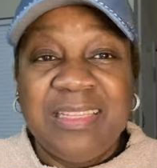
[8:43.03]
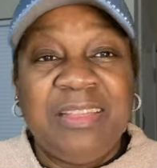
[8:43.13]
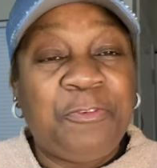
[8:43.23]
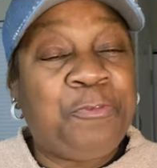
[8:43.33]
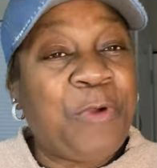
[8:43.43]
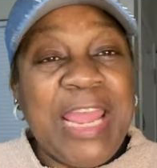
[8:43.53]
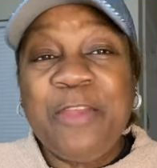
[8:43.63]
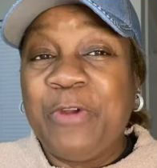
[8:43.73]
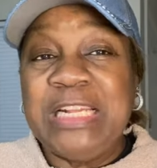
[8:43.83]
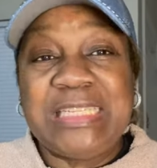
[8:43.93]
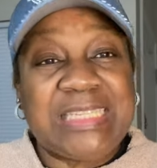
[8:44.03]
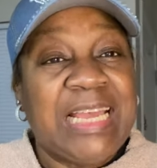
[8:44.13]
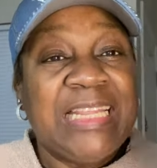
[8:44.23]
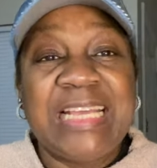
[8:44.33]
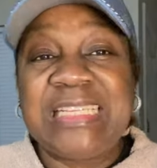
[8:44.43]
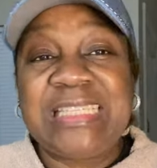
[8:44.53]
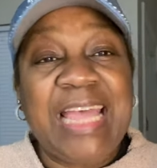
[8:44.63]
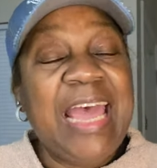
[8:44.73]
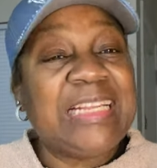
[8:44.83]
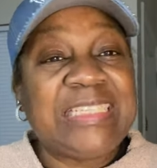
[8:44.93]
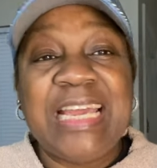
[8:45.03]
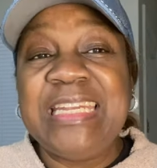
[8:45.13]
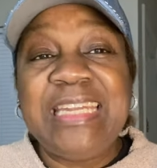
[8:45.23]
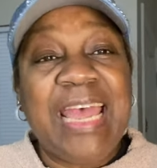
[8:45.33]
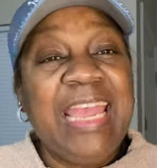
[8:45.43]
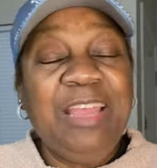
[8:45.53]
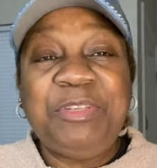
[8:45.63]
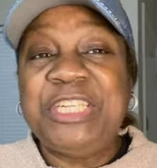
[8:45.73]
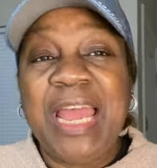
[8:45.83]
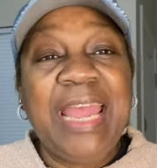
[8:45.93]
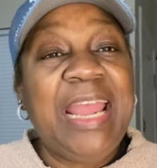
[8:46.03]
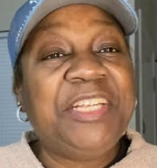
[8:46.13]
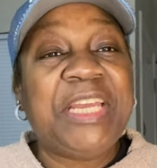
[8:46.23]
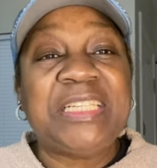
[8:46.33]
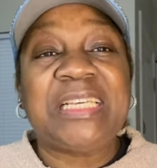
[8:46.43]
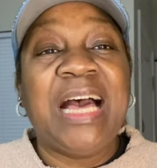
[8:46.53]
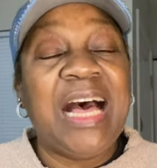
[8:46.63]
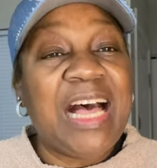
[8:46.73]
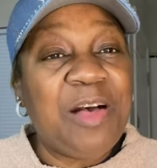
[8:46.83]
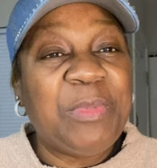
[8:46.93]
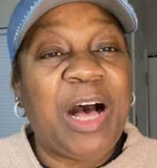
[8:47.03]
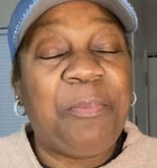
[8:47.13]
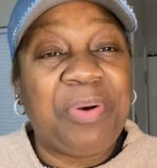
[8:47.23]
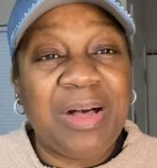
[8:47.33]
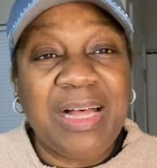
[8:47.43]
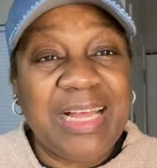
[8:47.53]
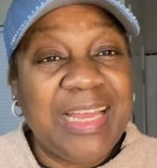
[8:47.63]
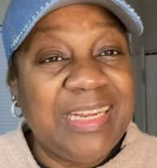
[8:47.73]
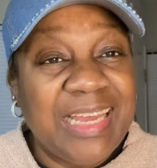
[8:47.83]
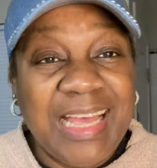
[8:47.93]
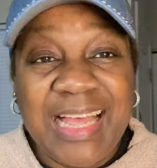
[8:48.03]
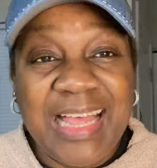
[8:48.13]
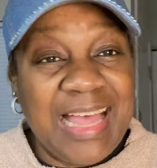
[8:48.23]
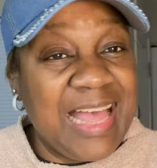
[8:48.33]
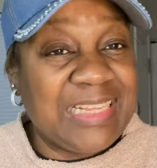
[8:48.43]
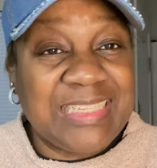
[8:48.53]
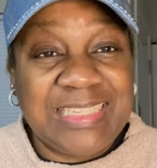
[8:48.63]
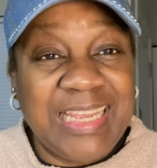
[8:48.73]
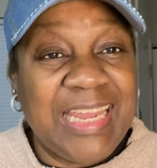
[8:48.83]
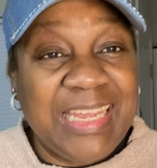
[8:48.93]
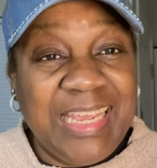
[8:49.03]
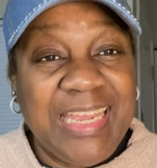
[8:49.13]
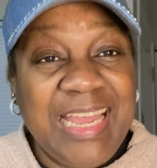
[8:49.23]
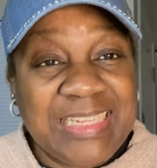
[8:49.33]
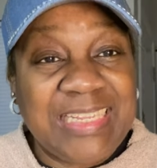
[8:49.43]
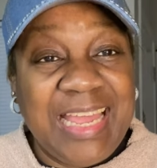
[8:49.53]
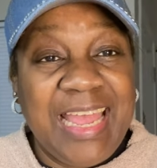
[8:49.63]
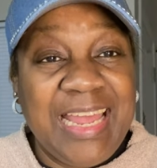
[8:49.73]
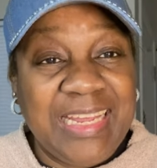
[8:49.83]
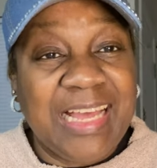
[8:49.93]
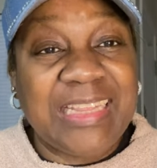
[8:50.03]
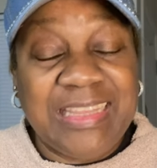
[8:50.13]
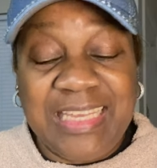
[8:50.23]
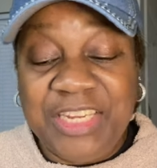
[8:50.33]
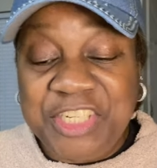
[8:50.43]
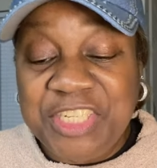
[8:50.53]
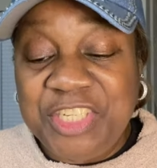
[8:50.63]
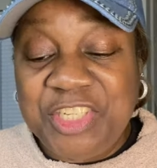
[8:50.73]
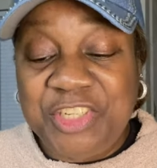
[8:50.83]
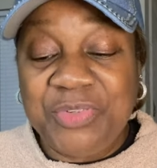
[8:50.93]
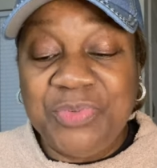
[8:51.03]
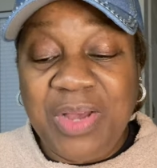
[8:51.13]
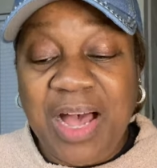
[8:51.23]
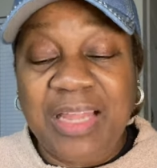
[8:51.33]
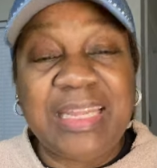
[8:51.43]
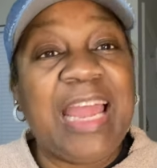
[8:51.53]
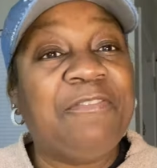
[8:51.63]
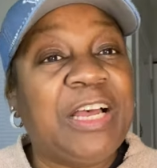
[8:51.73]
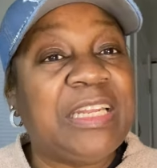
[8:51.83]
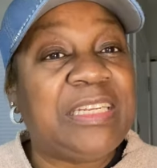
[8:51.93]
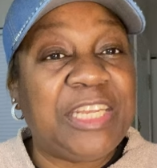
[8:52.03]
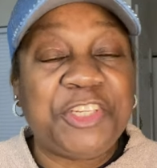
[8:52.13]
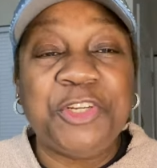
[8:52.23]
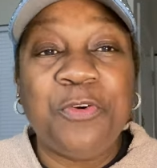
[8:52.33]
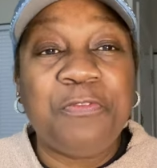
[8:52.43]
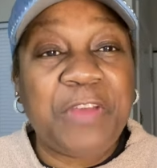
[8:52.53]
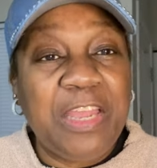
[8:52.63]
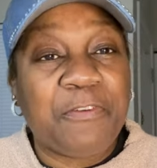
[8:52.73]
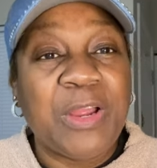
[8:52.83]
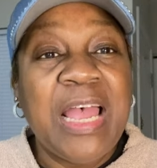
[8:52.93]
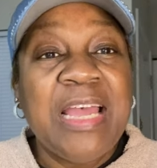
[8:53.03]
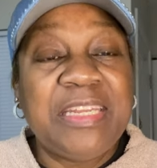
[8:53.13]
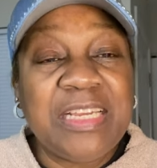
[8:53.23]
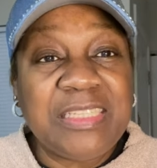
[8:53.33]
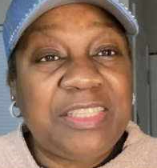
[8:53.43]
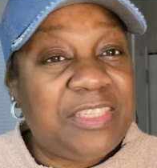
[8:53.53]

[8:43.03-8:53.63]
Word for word: fragrance, that status, that name change has come upon us and it has added additions to our life, additional favor. That's